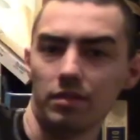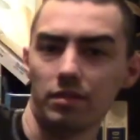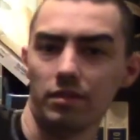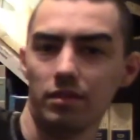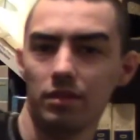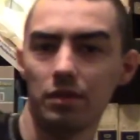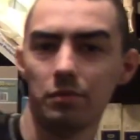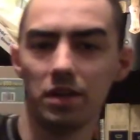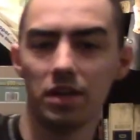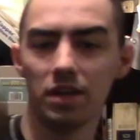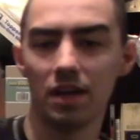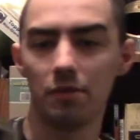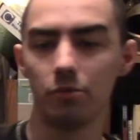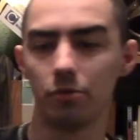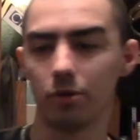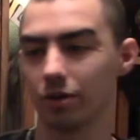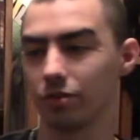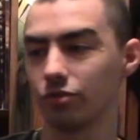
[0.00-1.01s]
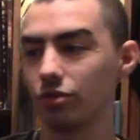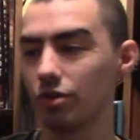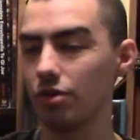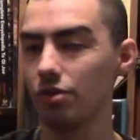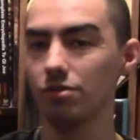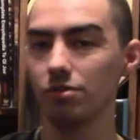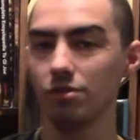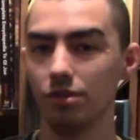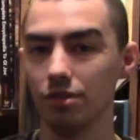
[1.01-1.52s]
That way you got more
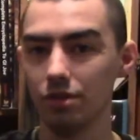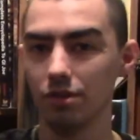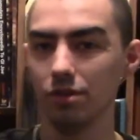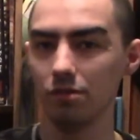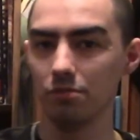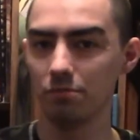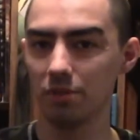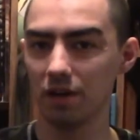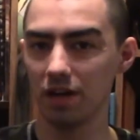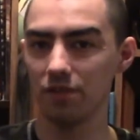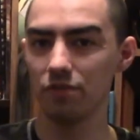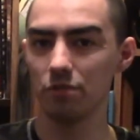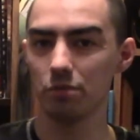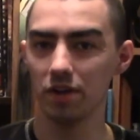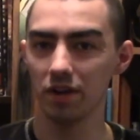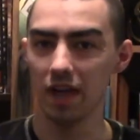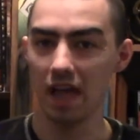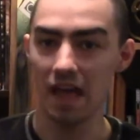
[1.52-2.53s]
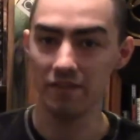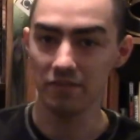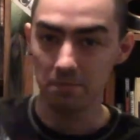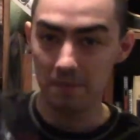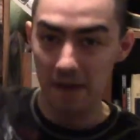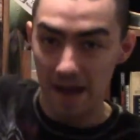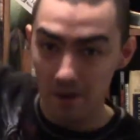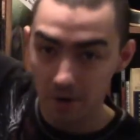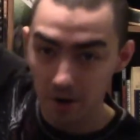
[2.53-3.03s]
control. But if you want heavy
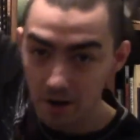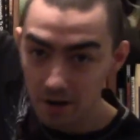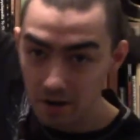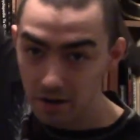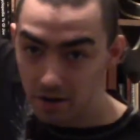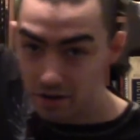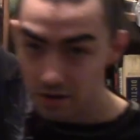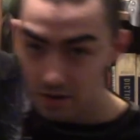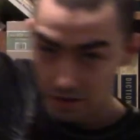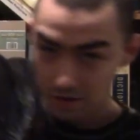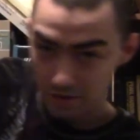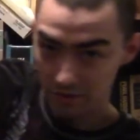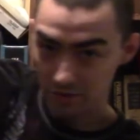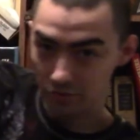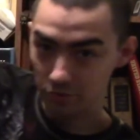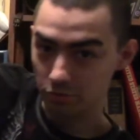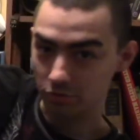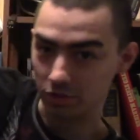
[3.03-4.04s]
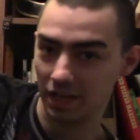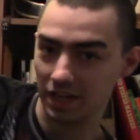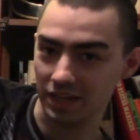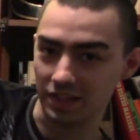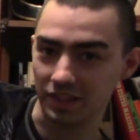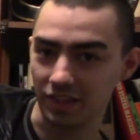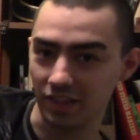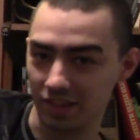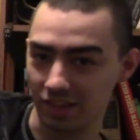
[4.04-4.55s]
power, do like
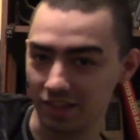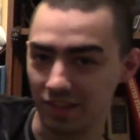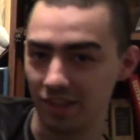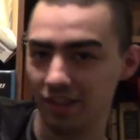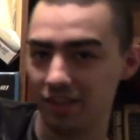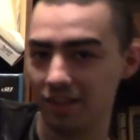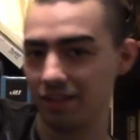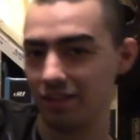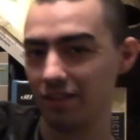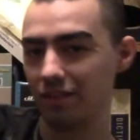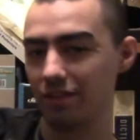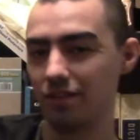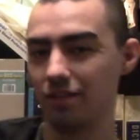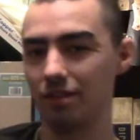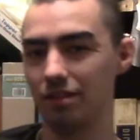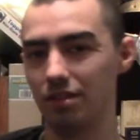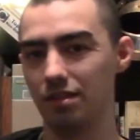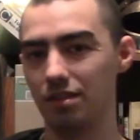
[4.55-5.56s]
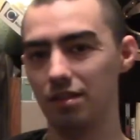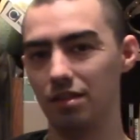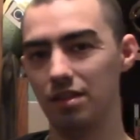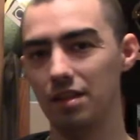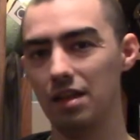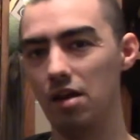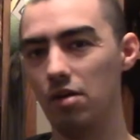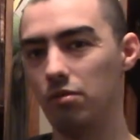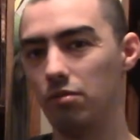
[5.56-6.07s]
this.
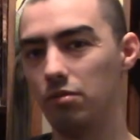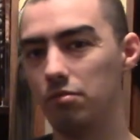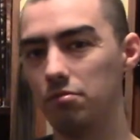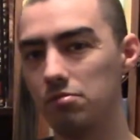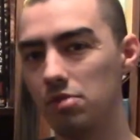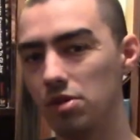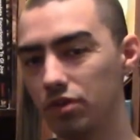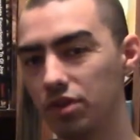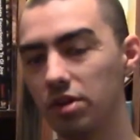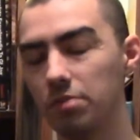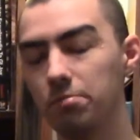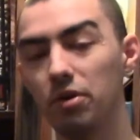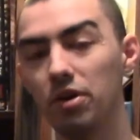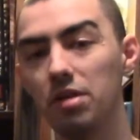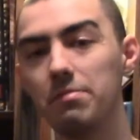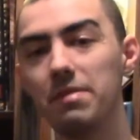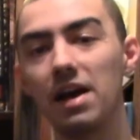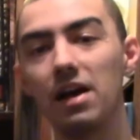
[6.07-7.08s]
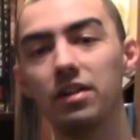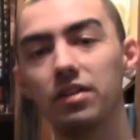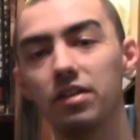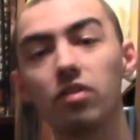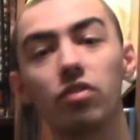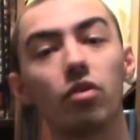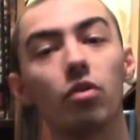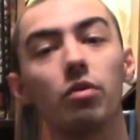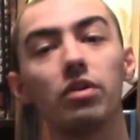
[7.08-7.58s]
Now, most of the point of balance
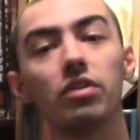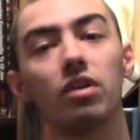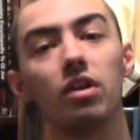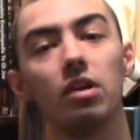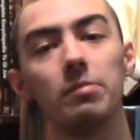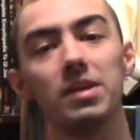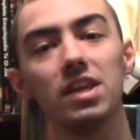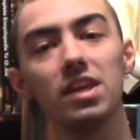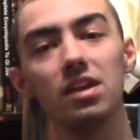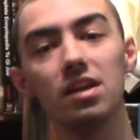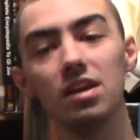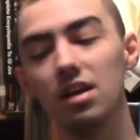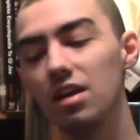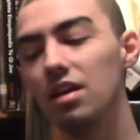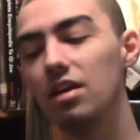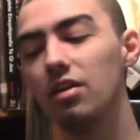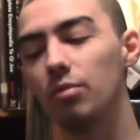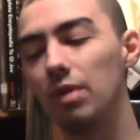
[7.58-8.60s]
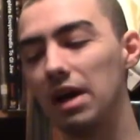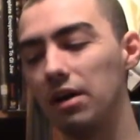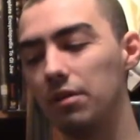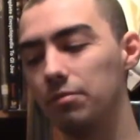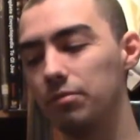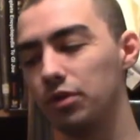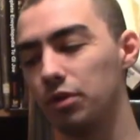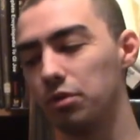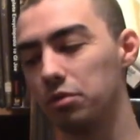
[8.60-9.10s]
is always going to be, well,
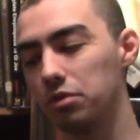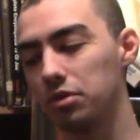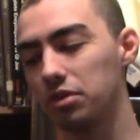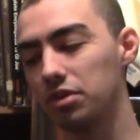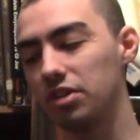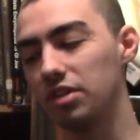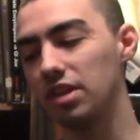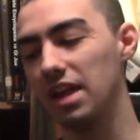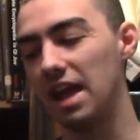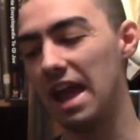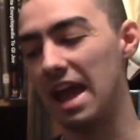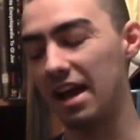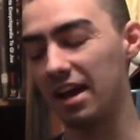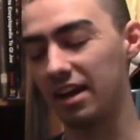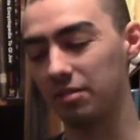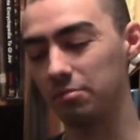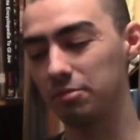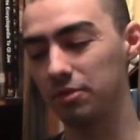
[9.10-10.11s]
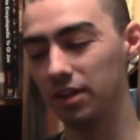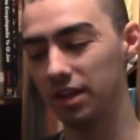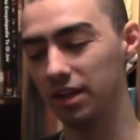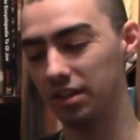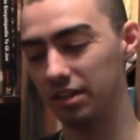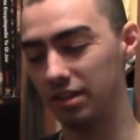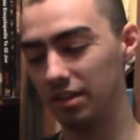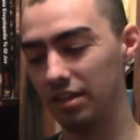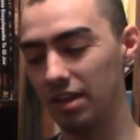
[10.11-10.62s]
towards the axe blade
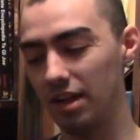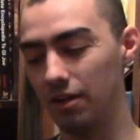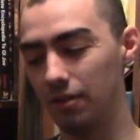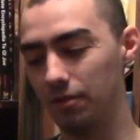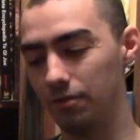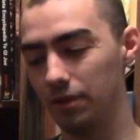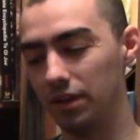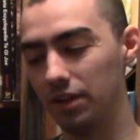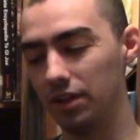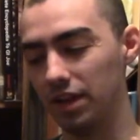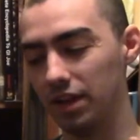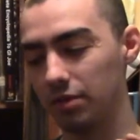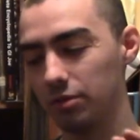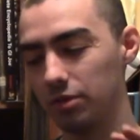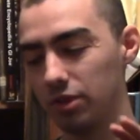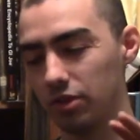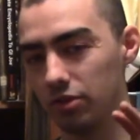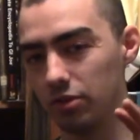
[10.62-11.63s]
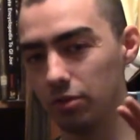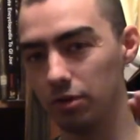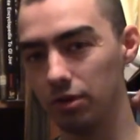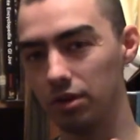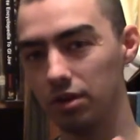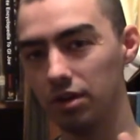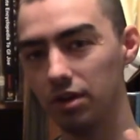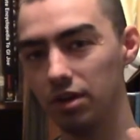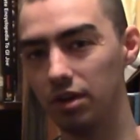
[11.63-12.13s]
itself, unlike with a sword.
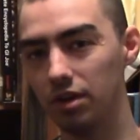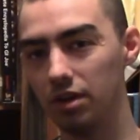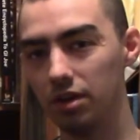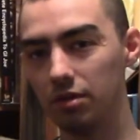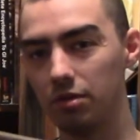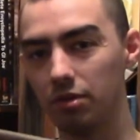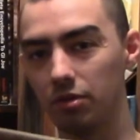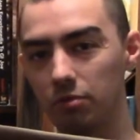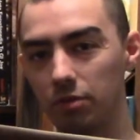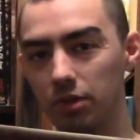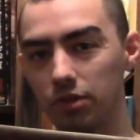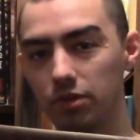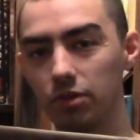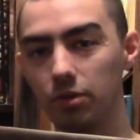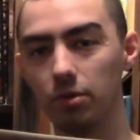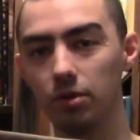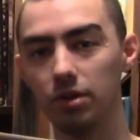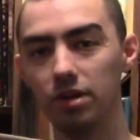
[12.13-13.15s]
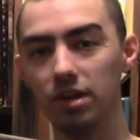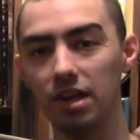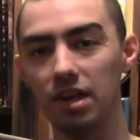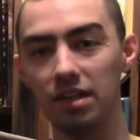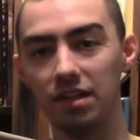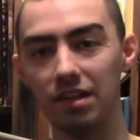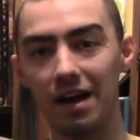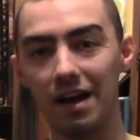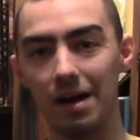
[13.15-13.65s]
Because with a sword,
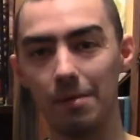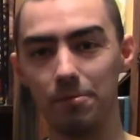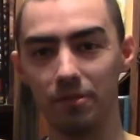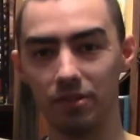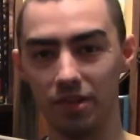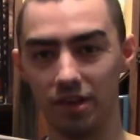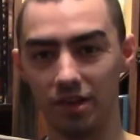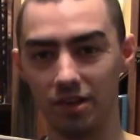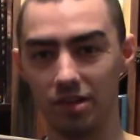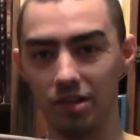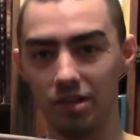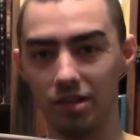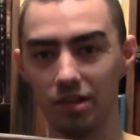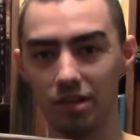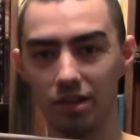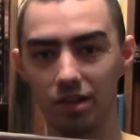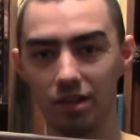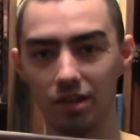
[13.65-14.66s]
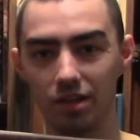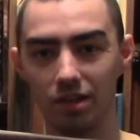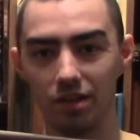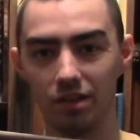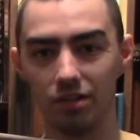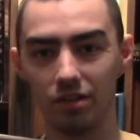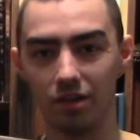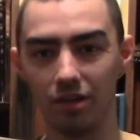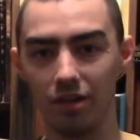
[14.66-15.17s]
it's opposite.
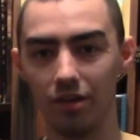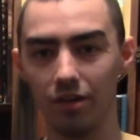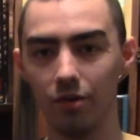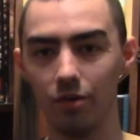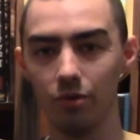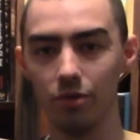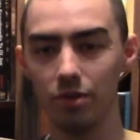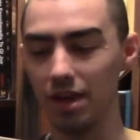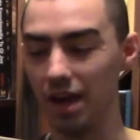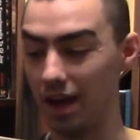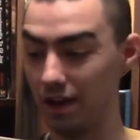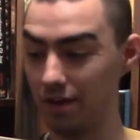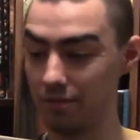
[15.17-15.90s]
So, yeah.